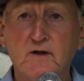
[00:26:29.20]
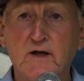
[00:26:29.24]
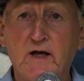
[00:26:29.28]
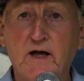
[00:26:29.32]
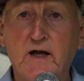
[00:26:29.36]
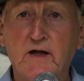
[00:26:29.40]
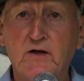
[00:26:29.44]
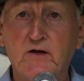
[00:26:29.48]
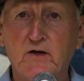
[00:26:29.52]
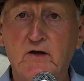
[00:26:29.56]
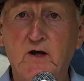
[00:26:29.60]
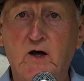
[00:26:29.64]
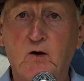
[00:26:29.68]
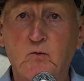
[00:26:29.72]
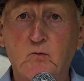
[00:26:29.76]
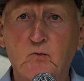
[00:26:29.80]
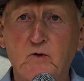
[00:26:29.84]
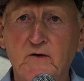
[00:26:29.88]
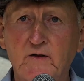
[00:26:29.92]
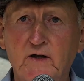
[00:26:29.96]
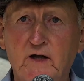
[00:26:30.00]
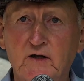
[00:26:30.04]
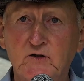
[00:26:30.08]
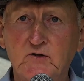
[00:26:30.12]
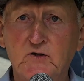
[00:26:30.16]
And
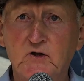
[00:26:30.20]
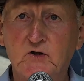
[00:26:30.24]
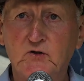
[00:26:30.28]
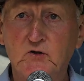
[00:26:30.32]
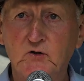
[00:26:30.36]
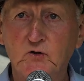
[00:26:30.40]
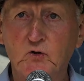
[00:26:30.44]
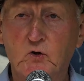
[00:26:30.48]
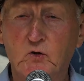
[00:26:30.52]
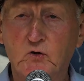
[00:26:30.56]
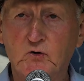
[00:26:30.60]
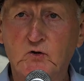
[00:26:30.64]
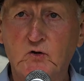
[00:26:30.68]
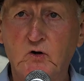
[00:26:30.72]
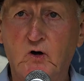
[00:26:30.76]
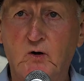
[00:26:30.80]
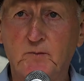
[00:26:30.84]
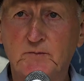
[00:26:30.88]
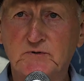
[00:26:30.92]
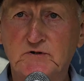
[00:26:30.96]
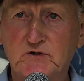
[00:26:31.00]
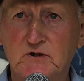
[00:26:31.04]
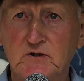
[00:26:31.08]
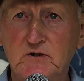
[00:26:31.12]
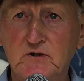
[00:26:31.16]
when they did the
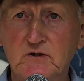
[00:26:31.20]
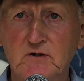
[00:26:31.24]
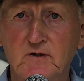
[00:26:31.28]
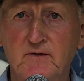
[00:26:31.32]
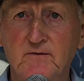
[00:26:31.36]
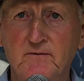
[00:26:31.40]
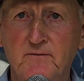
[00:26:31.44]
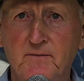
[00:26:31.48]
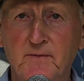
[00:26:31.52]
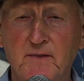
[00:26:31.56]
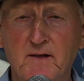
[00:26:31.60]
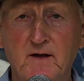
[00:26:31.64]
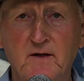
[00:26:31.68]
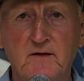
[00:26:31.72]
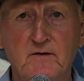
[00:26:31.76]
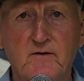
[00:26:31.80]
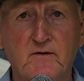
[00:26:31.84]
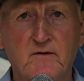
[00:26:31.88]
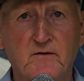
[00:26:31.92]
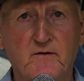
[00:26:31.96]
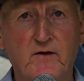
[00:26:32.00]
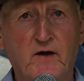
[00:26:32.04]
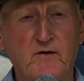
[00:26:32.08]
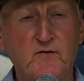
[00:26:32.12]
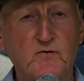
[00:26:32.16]
autopsy,
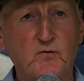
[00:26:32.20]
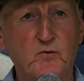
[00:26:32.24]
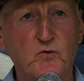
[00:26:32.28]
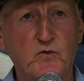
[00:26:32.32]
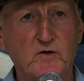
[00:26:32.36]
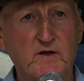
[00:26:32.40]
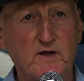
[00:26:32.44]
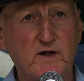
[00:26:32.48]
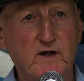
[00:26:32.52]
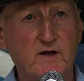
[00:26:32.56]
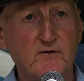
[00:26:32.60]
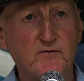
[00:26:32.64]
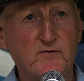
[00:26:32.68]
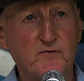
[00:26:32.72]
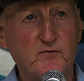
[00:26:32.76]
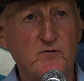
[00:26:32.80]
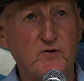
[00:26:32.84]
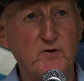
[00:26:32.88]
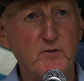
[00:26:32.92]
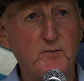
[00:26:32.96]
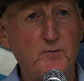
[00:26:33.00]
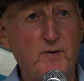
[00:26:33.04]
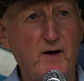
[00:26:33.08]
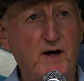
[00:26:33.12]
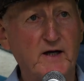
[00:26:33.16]
they thought he had
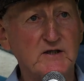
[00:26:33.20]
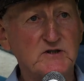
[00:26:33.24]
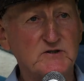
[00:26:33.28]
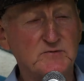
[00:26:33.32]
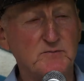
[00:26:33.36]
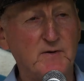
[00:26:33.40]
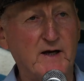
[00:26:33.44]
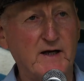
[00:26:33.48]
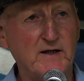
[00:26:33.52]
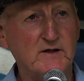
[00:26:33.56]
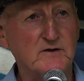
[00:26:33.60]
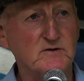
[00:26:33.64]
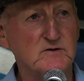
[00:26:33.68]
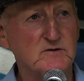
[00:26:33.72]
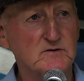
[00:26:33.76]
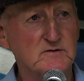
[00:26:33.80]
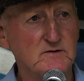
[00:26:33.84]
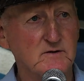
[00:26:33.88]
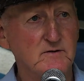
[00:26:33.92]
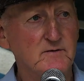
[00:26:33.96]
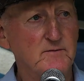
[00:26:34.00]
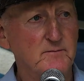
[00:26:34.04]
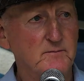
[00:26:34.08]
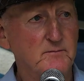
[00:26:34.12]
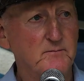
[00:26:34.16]
three pacemakers,
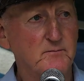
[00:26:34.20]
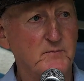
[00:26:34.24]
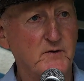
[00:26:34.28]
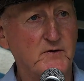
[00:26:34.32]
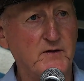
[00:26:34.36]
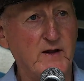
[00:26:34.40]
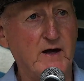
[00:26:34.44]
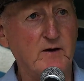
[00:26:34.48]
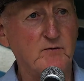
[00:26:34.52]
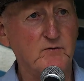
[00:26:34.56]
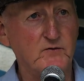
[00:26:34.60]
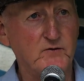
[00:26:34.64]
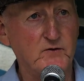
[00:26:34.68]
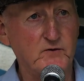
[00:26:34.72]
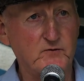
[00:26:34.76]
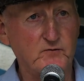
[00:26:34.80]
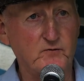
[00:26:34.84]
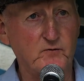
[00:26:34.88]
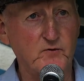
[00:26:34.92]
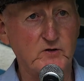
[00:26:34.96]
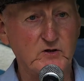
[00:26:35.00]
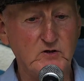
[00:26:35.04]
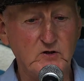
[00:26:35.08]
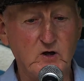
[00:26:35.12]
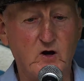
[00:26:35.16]
but they were the
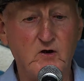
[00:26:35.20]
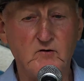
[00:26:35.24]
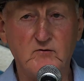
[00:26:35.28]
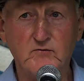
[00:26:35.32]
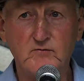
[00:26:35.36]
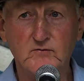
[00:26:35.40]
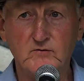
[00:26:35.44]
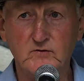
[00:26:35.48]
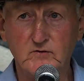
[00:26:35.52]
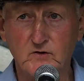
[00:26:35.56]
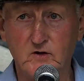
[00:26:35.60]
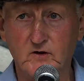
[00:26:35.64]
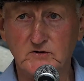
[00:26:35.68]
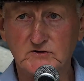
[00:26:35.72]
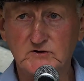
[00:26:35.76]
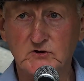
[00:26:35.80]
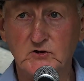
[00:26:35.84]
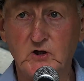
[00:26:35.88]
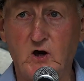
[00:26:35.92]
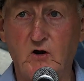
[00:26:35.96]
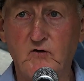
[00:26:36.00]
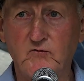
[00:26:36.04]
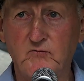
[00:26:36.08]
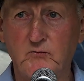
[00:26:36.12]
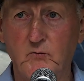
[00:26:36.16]
three lost
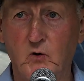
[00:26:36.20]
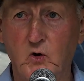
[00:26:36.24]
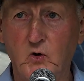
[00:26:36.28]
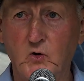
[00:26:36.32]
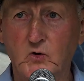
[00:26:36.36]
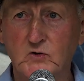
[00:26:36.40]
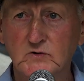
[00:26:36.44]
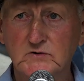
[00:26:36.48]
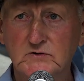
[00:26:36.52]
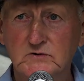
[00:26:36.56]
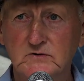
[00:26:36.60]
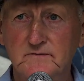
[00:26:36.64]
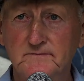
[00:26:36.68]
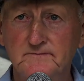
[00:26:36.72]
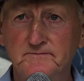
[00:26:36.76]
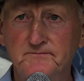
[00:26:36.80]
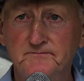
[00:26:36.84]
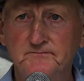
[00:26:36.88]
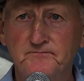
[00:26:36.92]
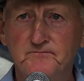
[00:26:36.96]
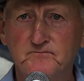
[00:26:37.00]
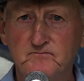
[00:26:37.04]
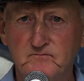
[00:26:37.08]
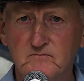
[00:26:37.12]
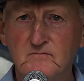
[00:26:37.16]
golf balls.
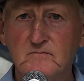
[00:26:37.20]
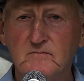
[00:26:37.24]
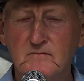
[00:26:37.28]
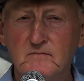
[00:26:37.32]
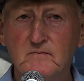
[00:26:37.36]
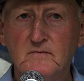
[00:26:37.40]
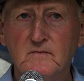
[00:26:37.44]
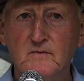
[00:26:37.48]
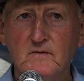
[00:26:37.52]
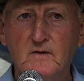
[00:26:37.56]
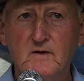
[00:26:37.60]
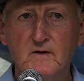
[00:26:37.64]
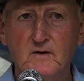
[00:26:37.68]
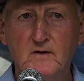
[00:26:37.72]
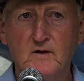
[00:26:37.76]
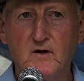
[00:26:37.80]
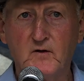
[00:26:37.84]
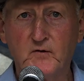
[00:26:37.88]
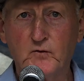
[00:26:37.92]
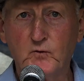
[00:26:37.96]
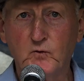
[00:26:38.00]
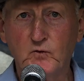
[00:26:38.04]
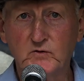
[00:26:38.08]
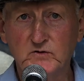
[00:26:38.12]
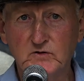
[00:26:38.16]

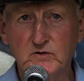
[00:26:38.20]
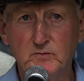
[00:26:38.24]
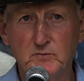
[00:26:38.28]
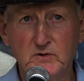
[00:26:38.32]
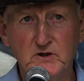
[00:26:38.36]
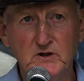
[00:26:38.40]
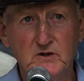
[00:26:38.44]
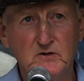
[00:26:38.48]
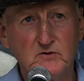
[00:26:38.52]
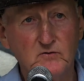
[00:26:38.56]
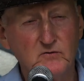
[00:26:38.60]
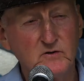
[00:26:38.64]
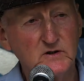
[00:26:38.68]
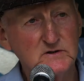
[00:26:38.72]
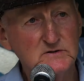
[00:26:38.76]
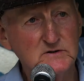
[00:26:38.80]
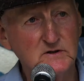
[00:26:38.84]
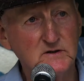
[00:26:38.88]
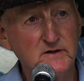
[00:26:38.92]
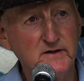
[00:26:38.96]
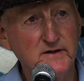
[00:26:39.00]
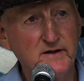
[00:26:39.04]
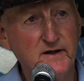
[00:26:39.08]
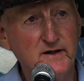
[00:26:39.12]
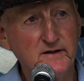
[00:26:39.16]
I thought you'd be
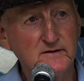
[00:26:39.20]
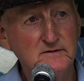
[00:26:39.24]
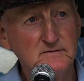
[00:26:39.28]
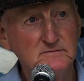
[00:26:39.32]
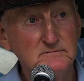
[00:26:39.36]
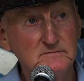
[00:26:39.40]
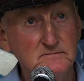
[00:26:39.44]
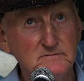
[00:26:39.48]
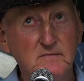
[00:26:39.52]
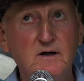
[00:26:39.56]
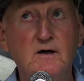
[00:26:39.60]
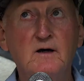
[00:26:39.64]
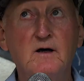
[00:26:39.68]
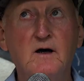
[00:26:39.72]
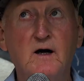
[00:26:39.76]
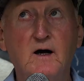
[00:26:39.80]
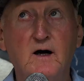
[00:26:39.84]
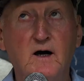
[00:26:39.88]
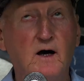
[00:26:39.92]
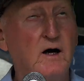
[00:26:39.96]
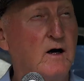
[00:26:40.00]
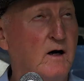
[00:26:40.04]
interested in that.